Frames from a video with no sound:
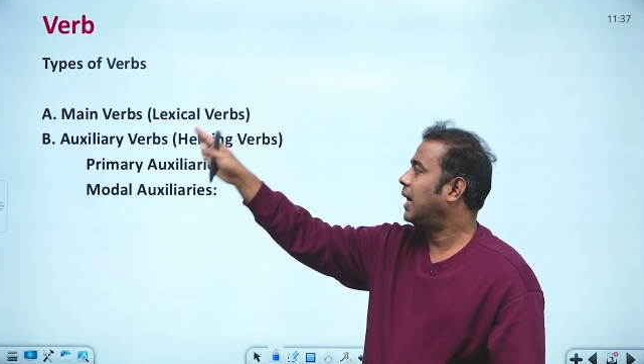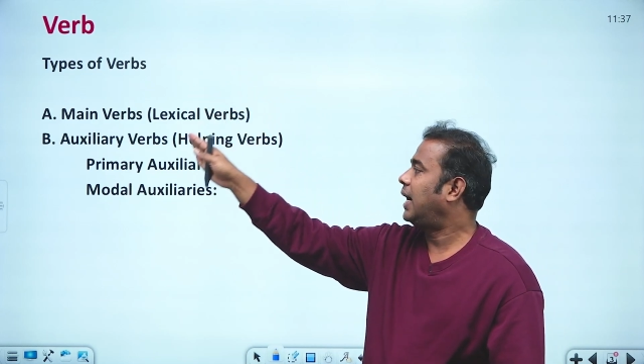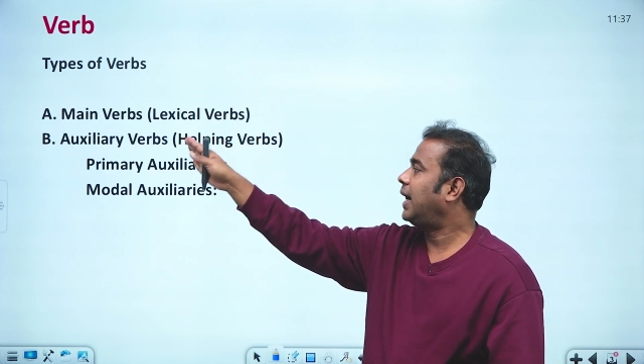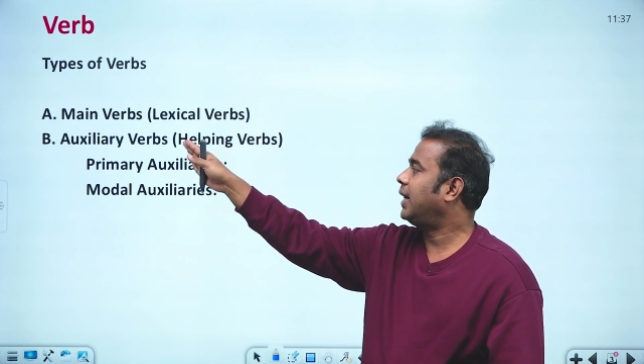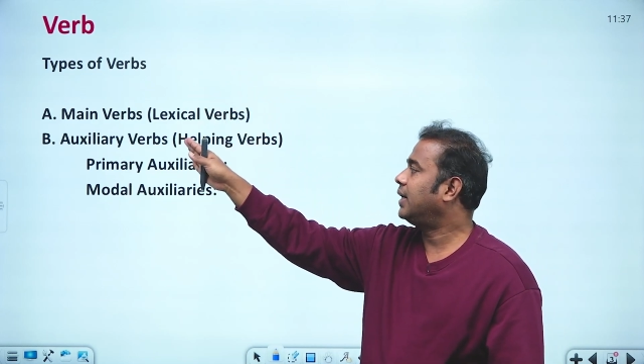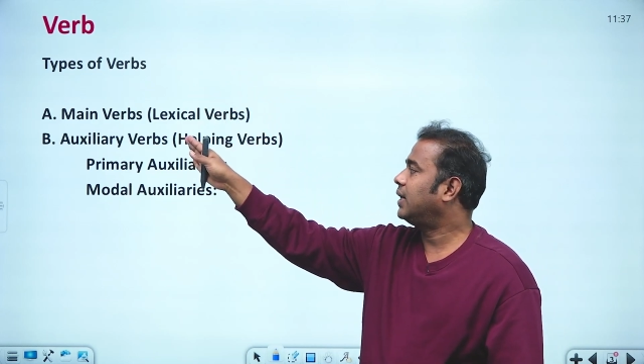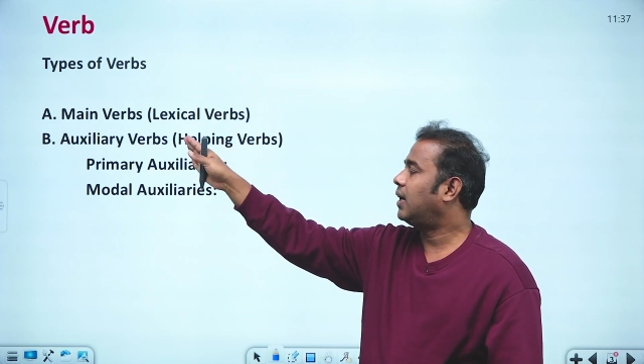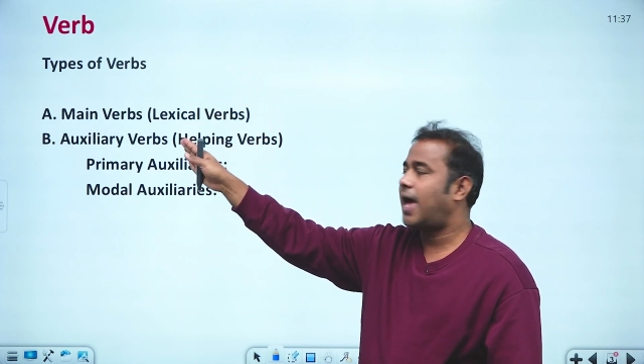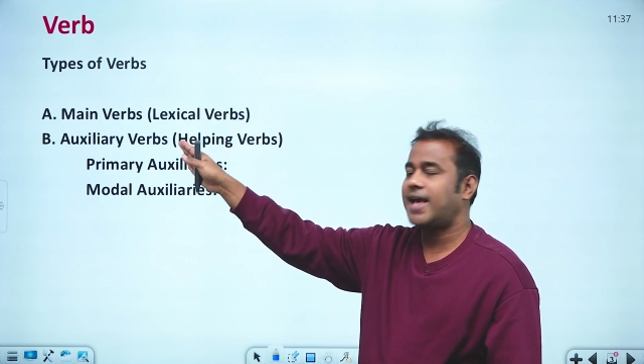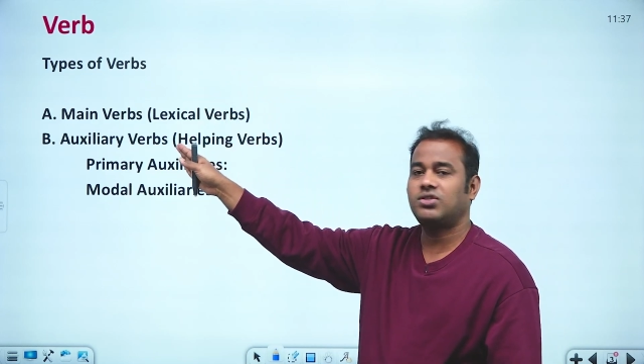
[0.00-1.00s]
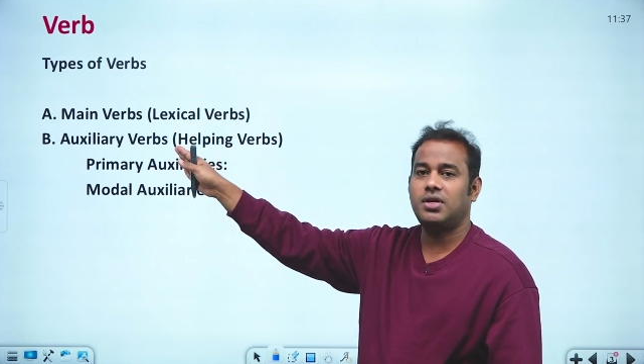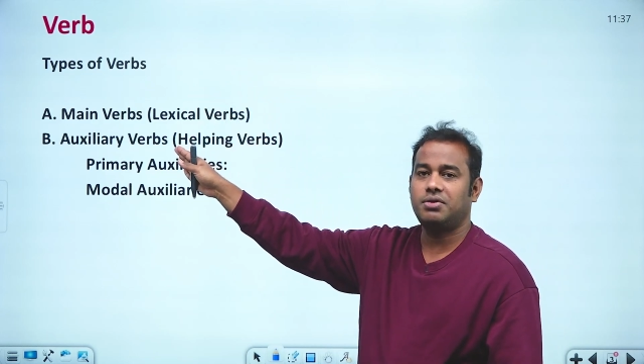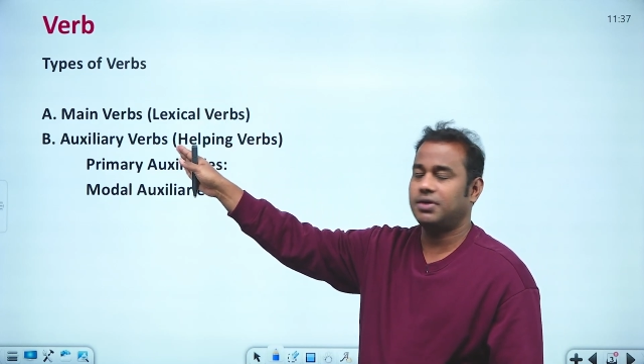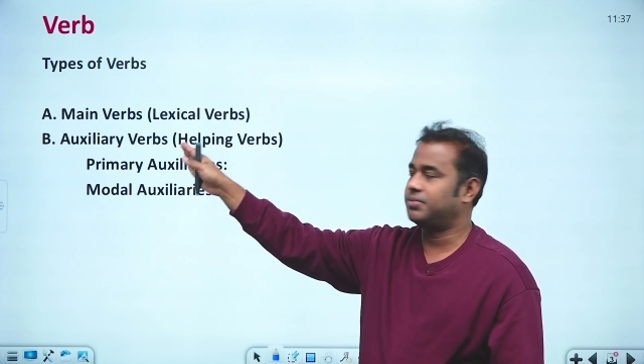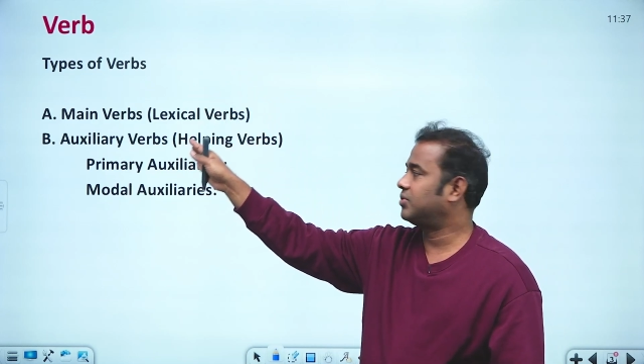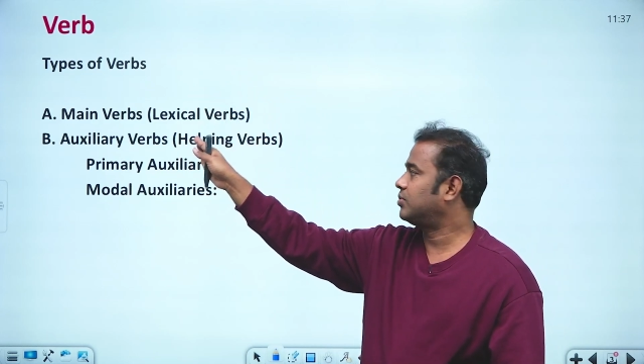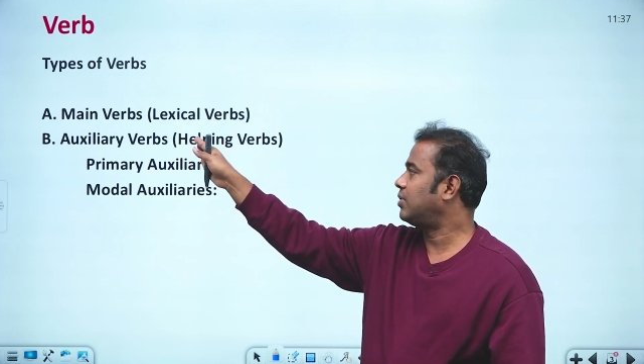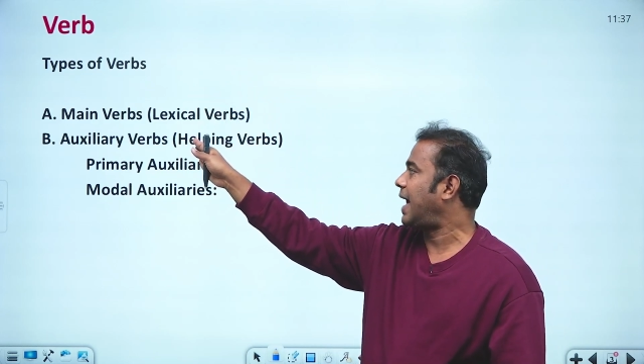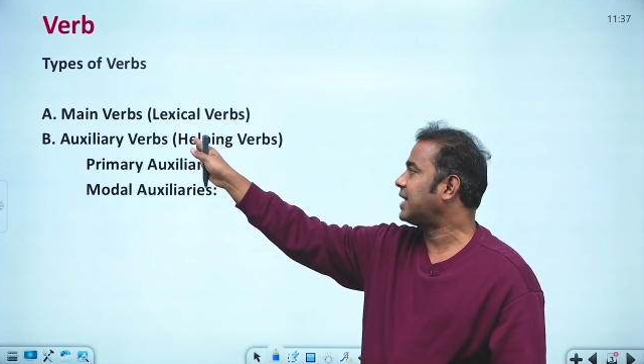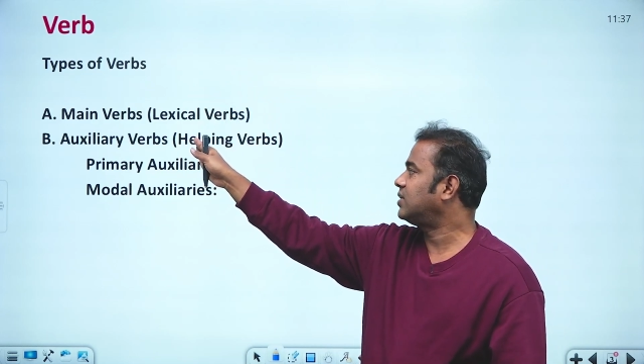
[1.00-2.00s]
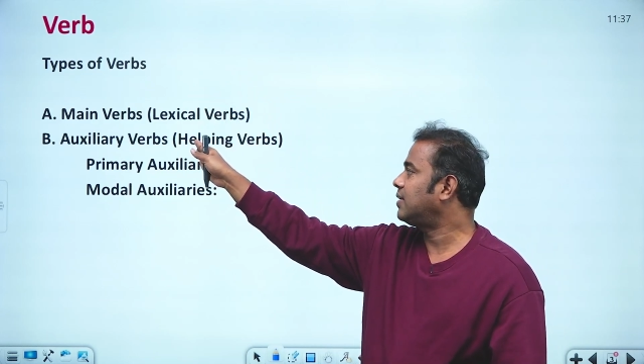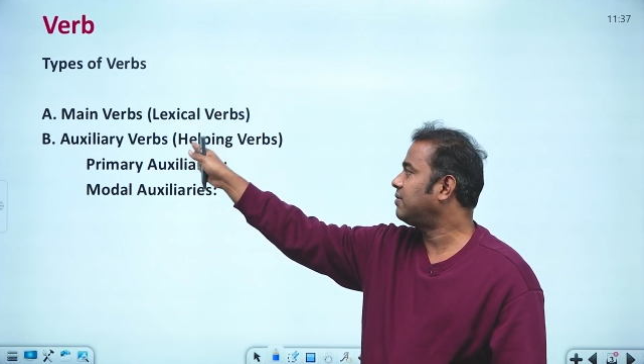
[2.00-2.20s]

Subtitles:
and auxiliary verbs. So auxiliary